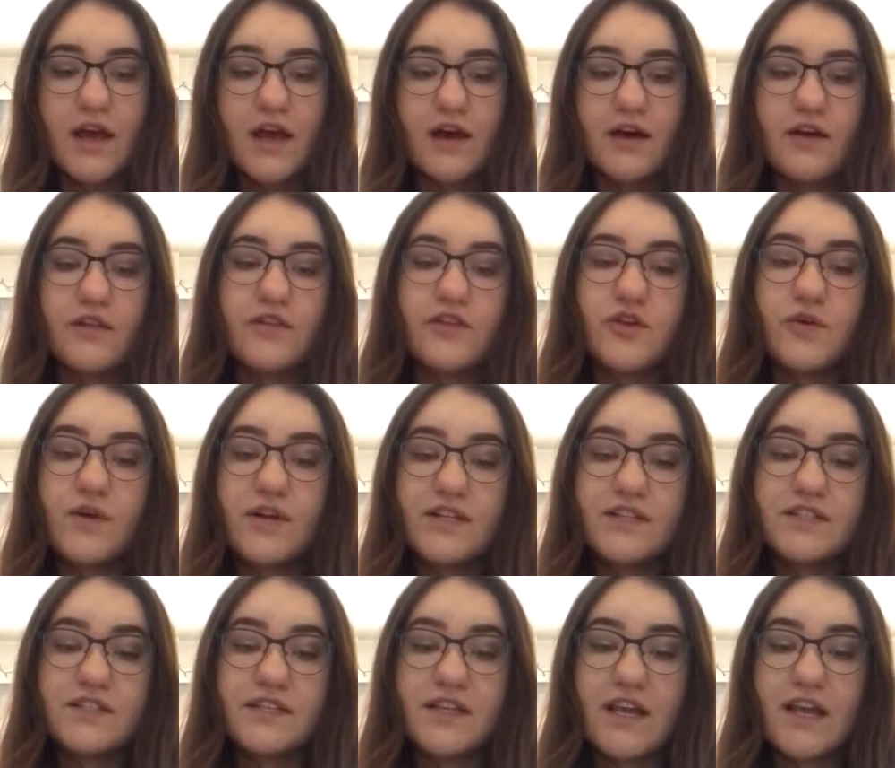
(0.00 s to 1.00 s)
The
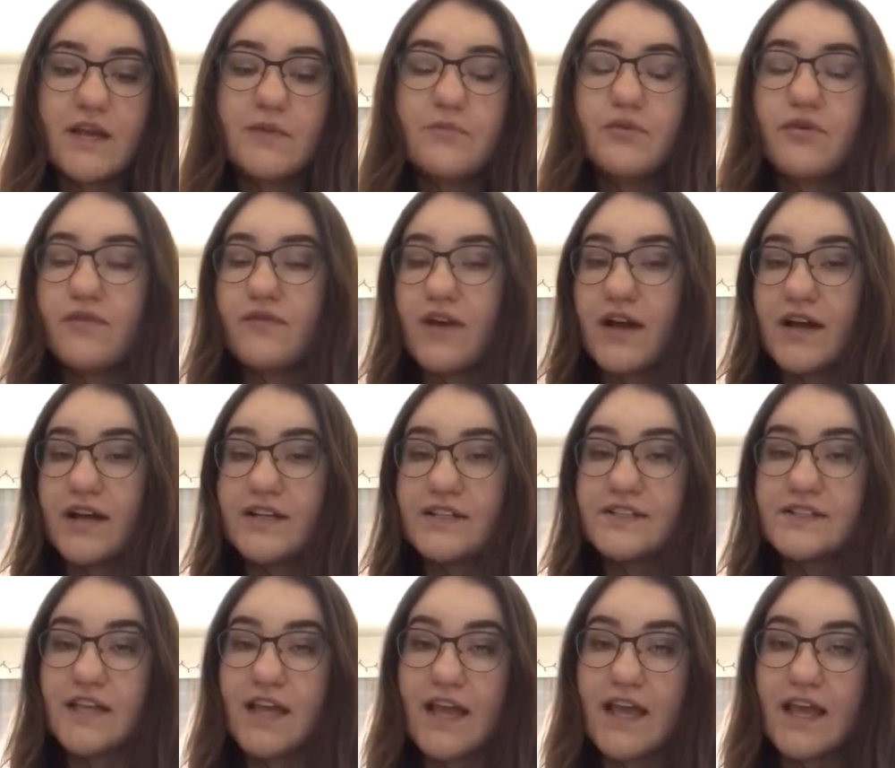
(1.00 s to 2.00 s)
USDA
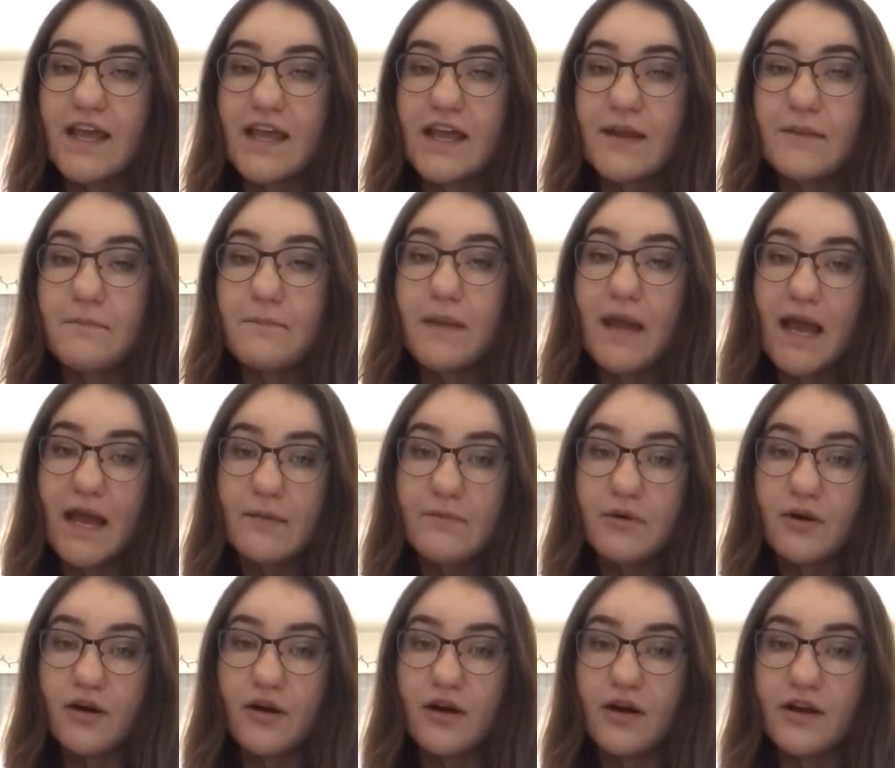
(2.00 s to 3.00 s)
provides a
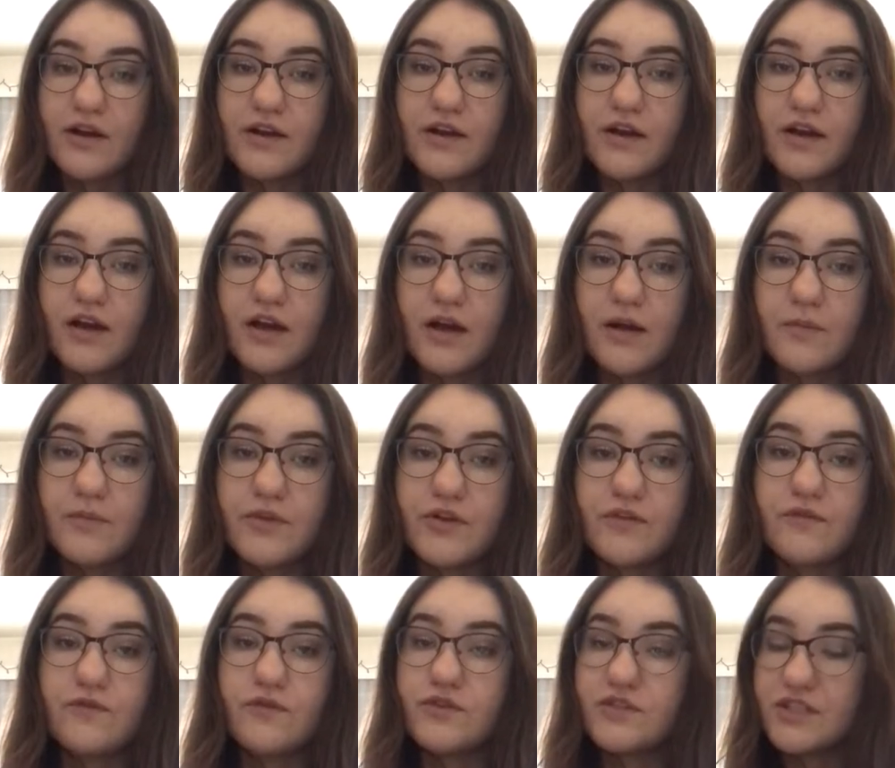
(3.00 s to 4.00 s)
map on
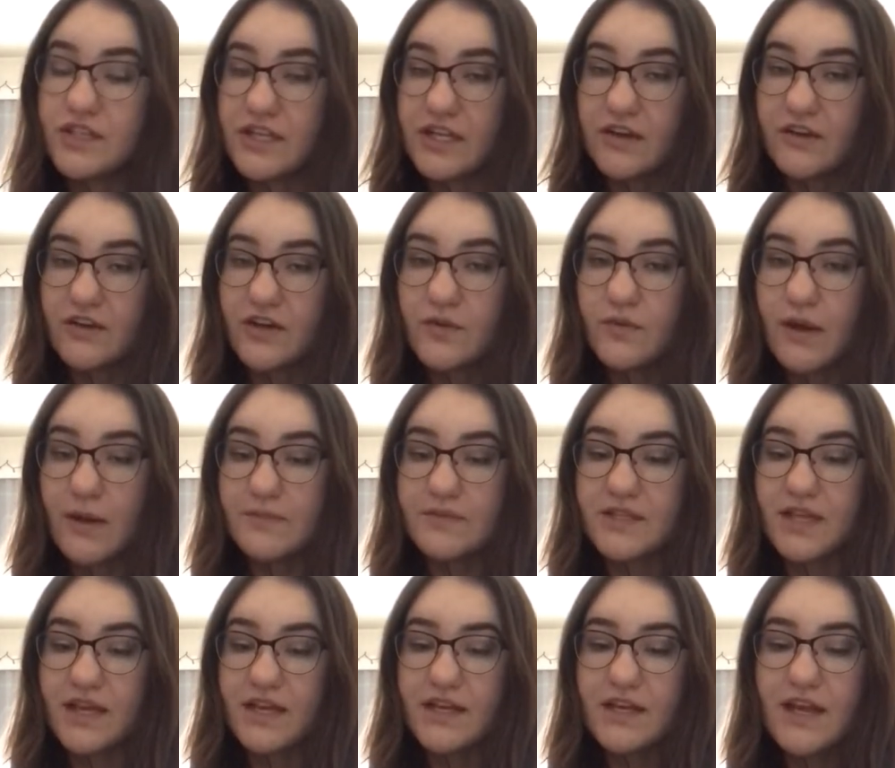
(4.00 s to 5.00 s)
their food security
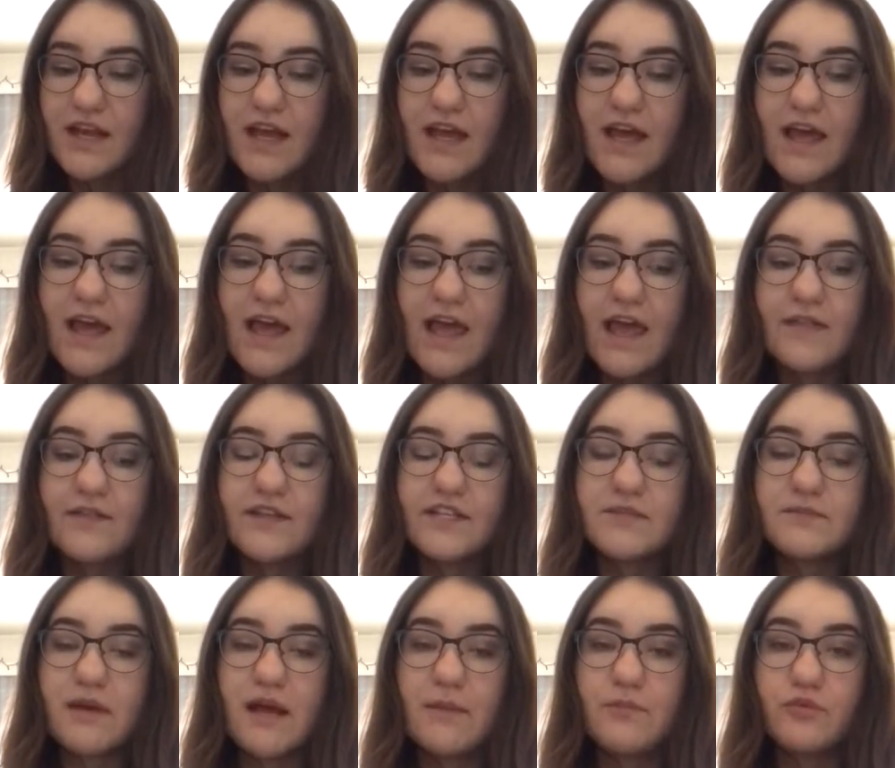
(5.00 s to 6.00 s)
website, and
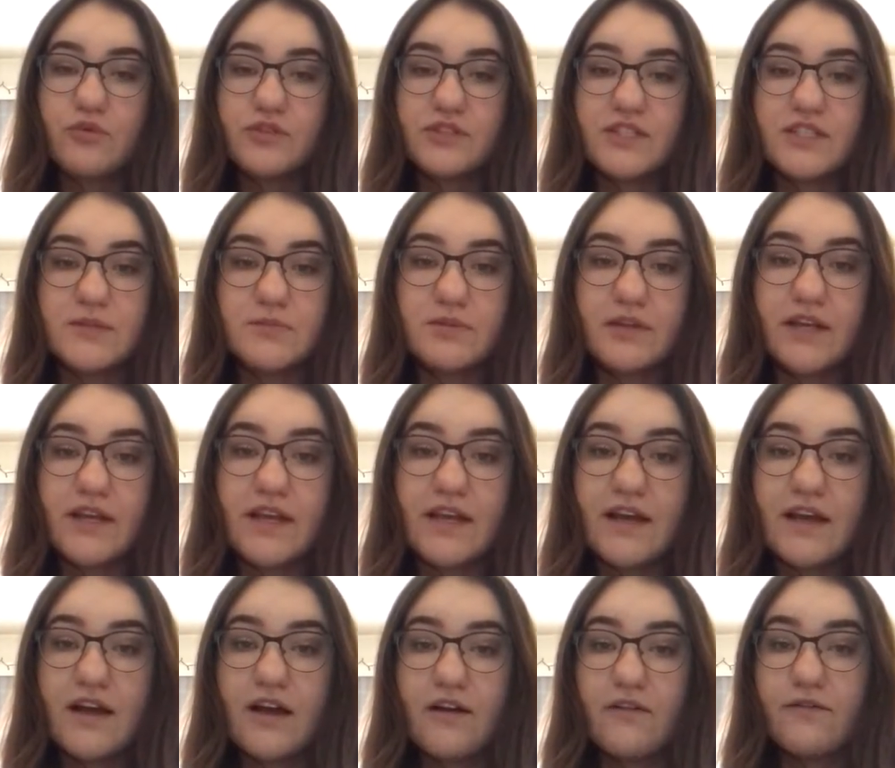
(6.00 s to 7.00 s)
this map will
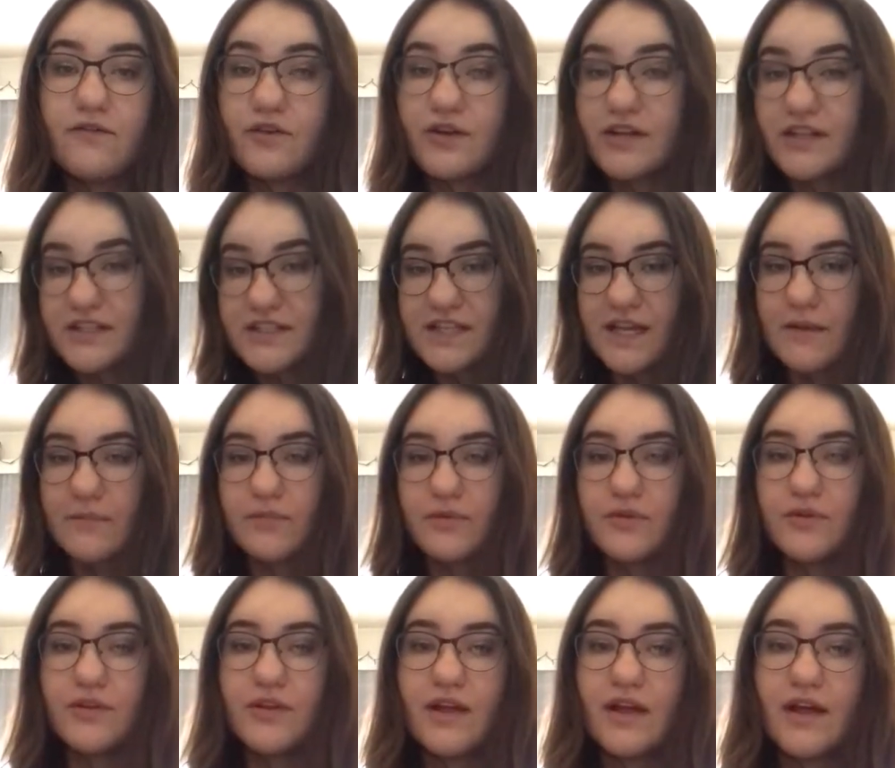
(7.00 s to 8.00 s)
display, for an
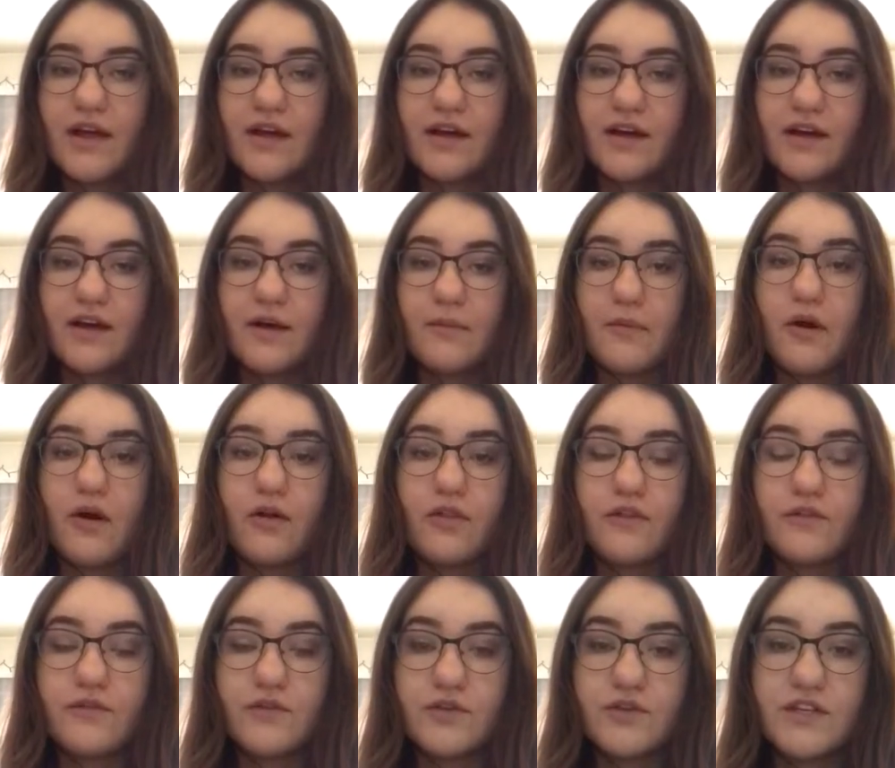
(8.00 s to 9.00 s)
example, all
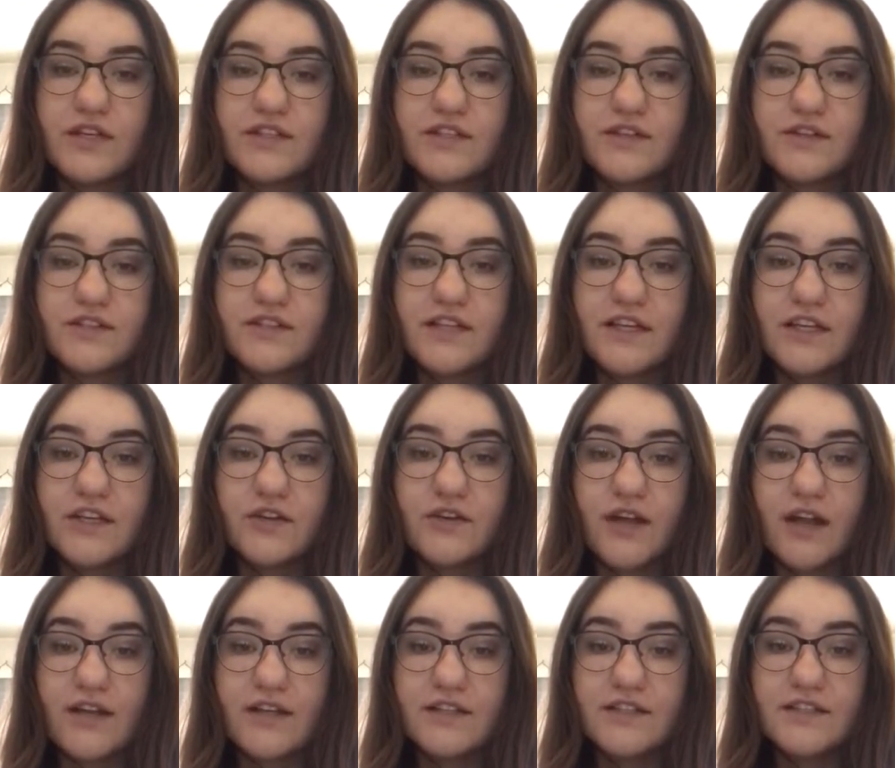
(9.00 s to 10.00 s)
the food deserts in the
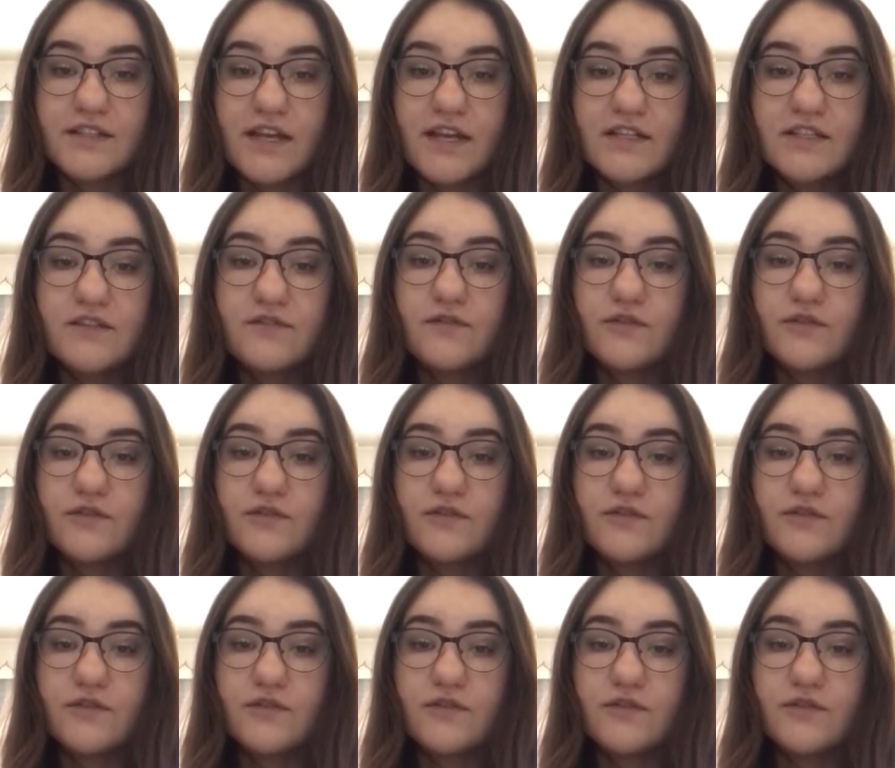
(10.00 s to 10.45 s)
United States.